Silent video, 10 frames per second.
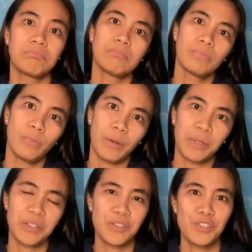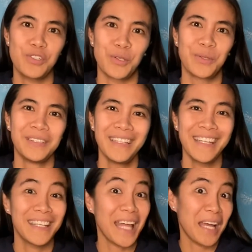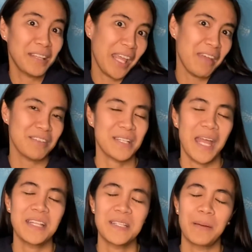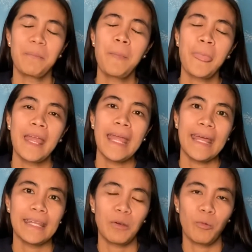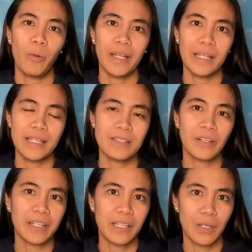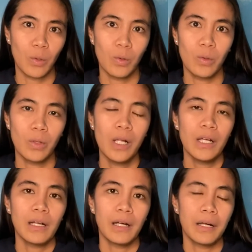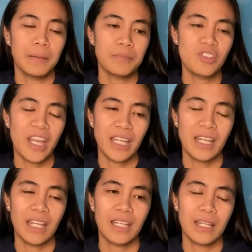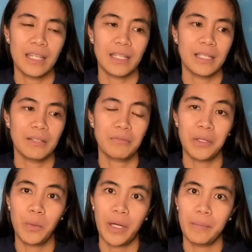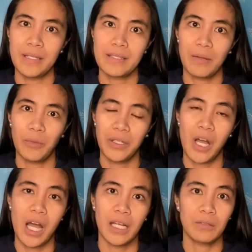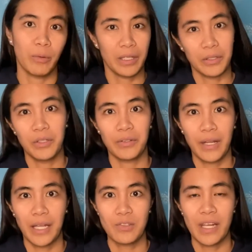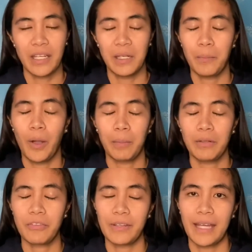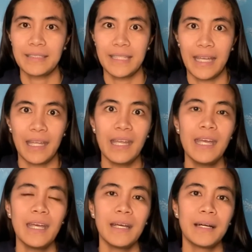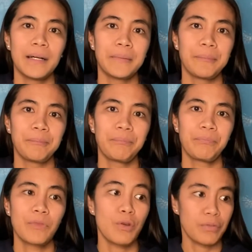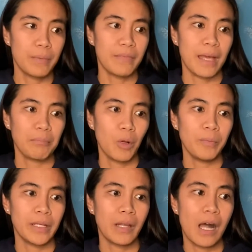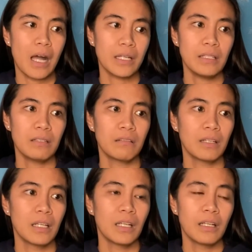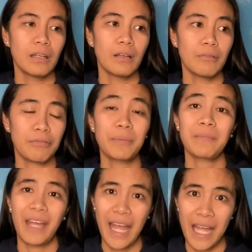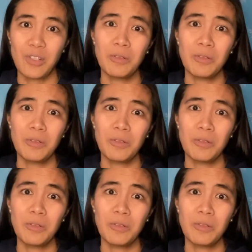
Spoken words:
well, what could you do? That they gave us a heads up. And then when they started the whole checking the requirements and whatnot, whether you actually had an appointment for that day, from that moment on, from the actual